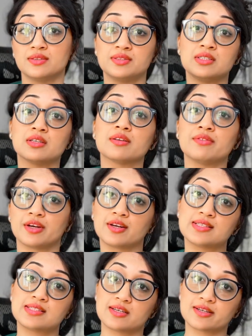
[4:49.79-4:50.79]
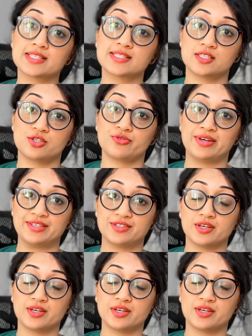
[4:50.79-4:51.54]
still a very serious situation.